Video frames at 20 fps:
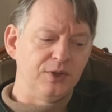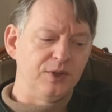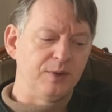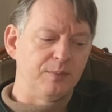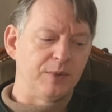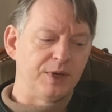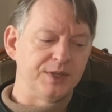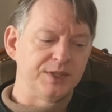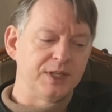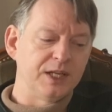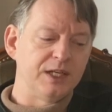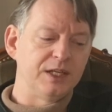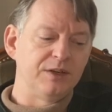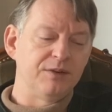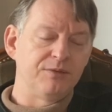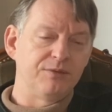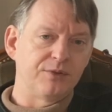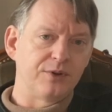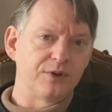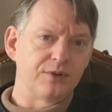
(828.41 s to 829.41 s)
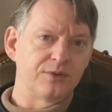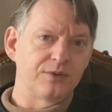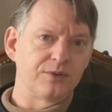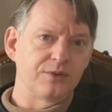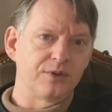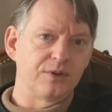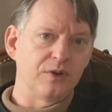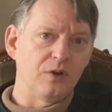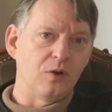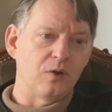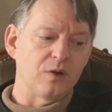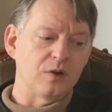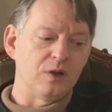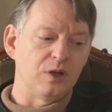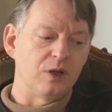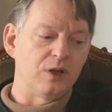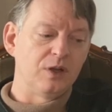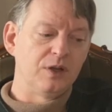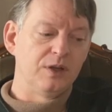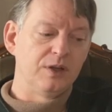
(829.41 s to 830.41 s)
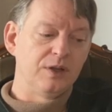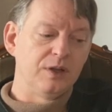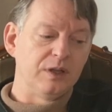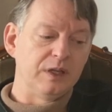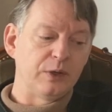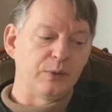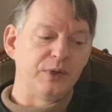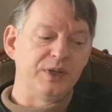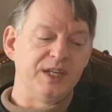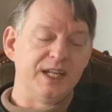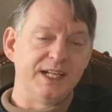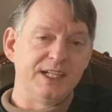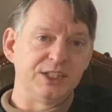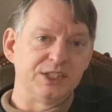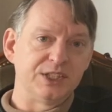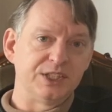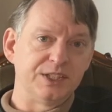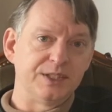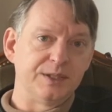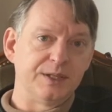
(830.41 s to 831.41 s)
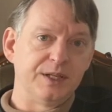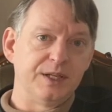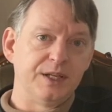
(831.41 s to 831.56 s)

the Montandon Frères Locle liquidation